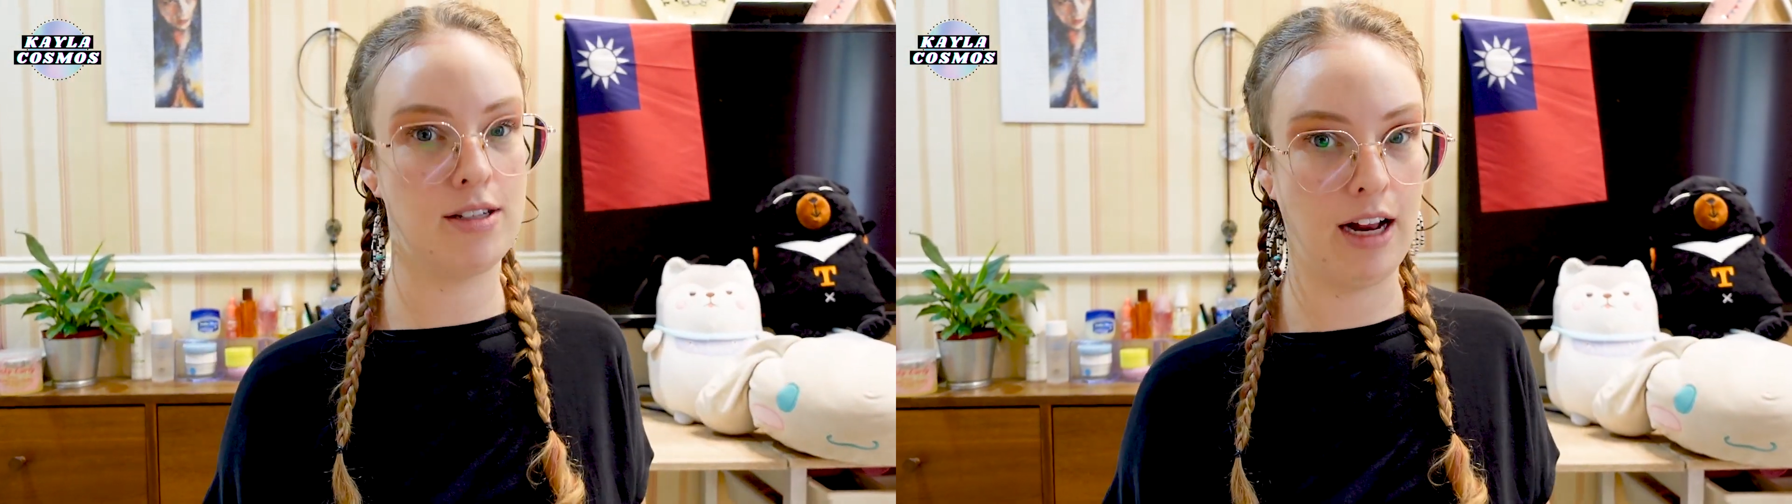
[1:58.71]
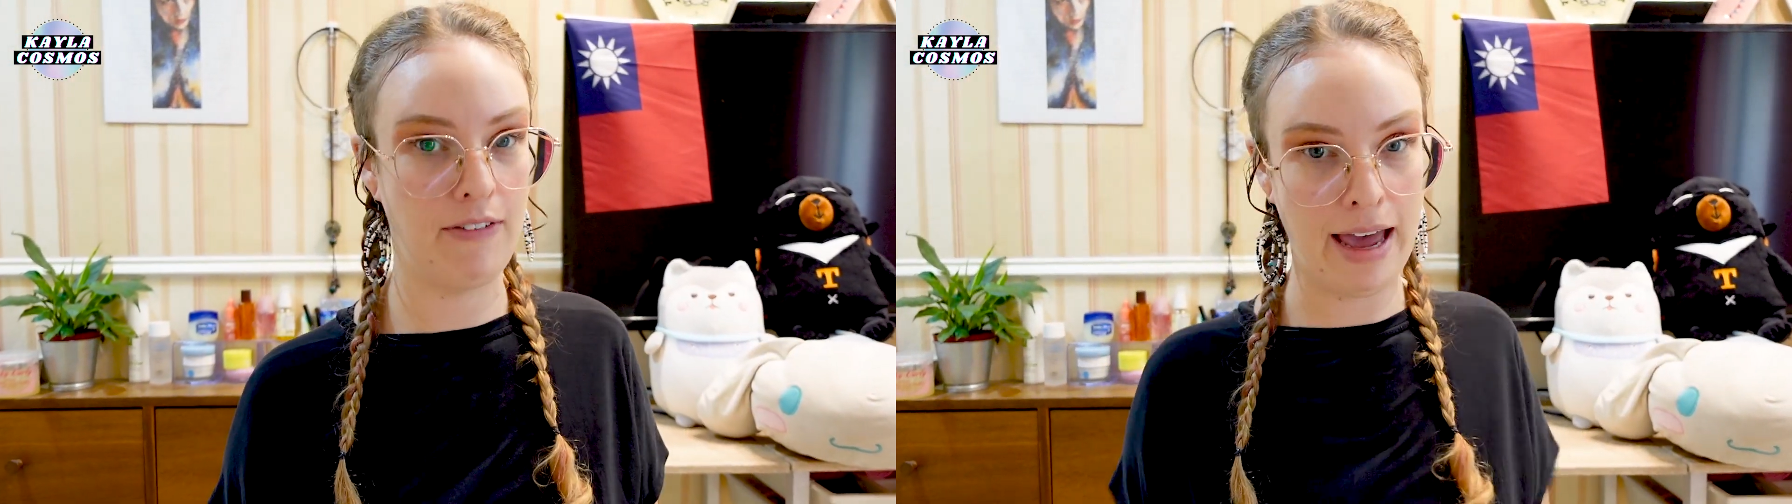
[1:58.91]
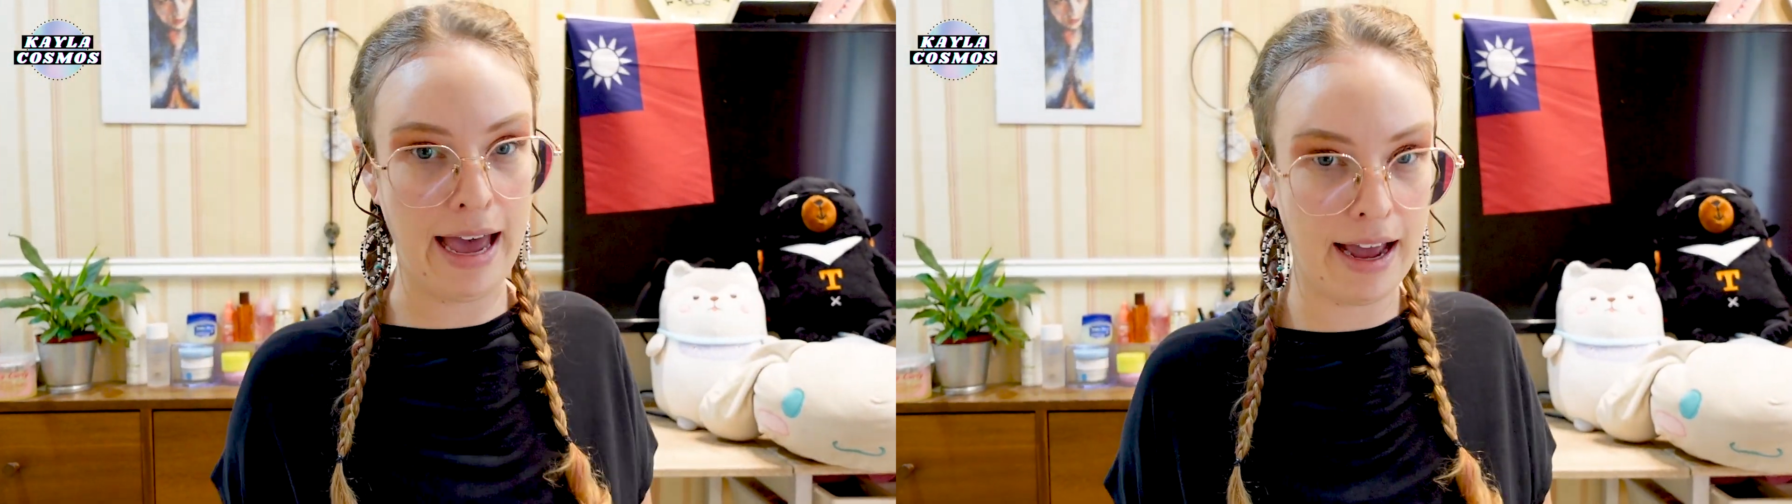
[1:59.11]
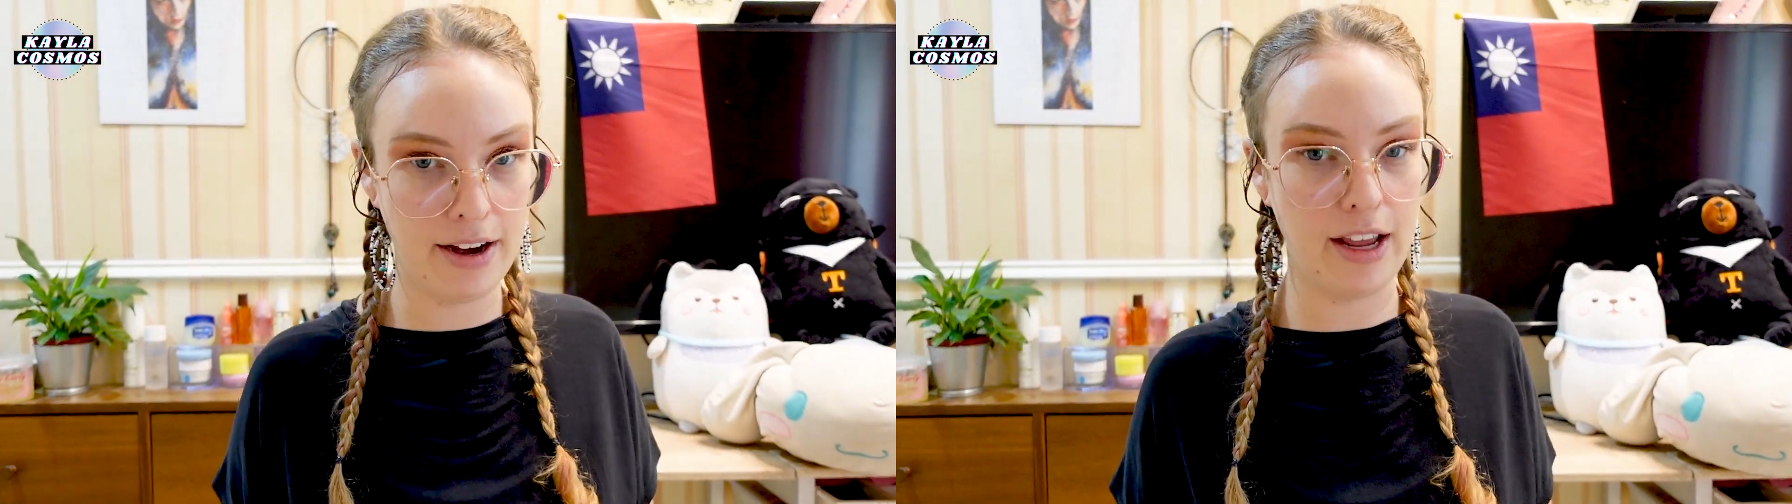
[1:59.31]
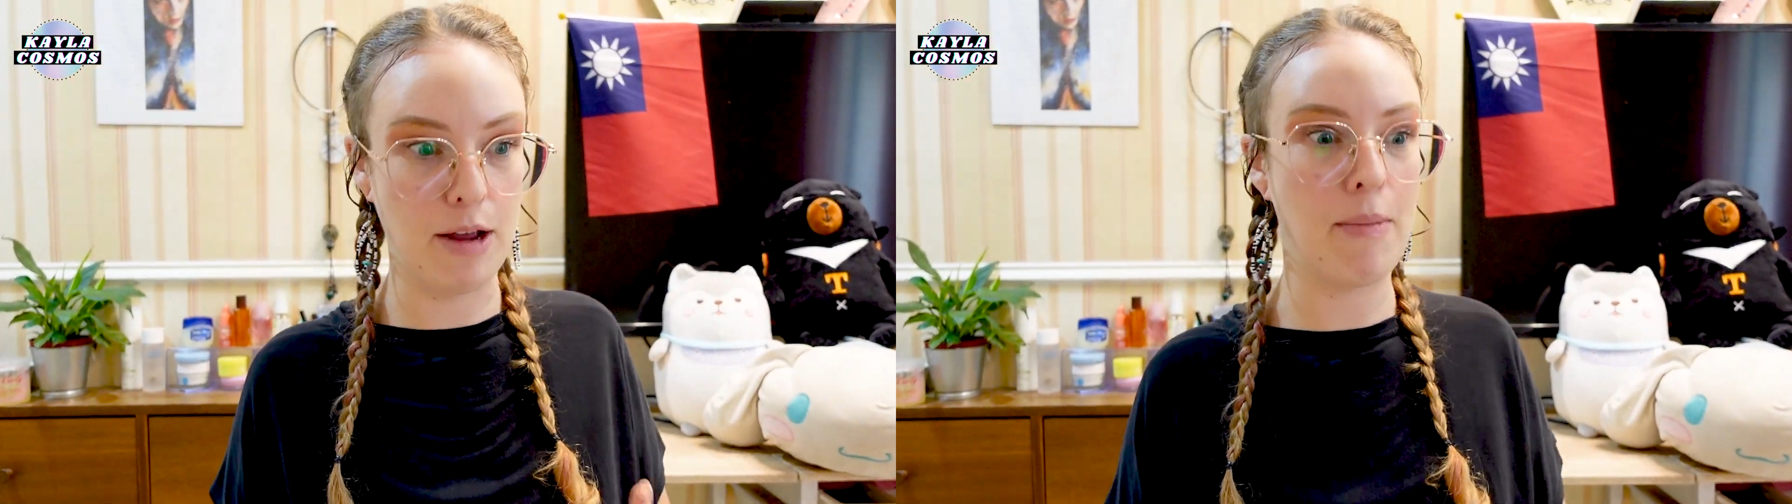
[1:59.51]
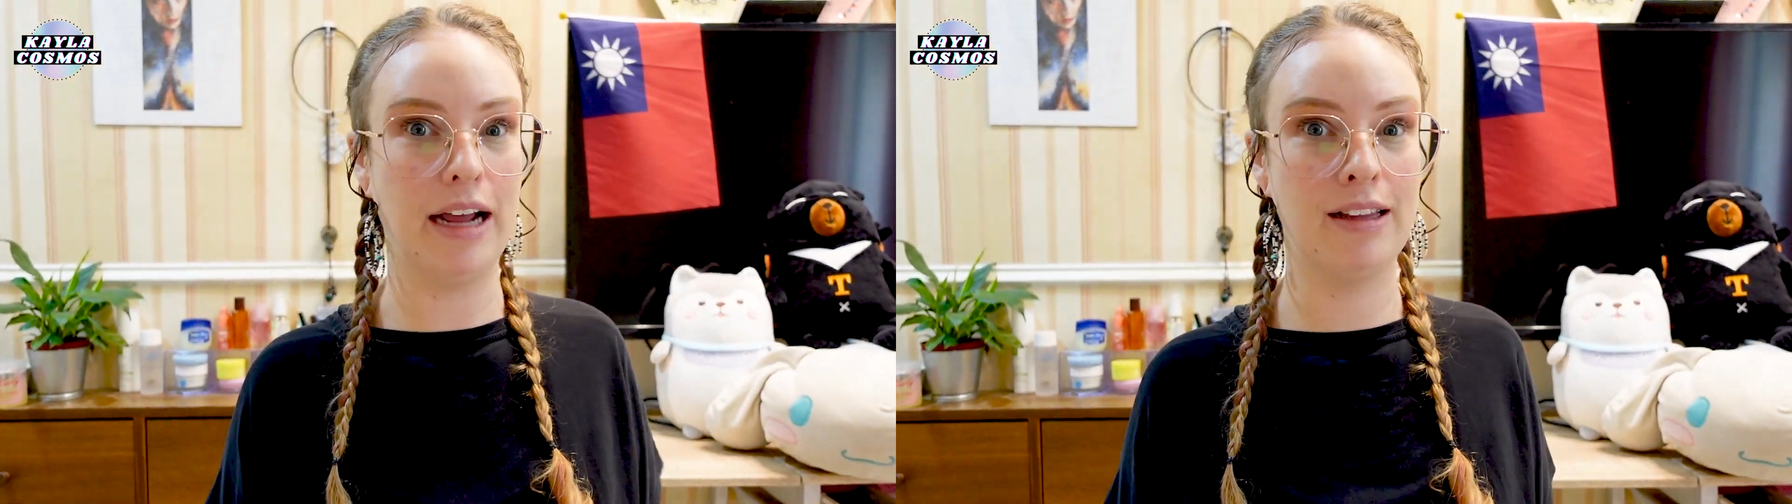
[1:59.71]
that I've had in my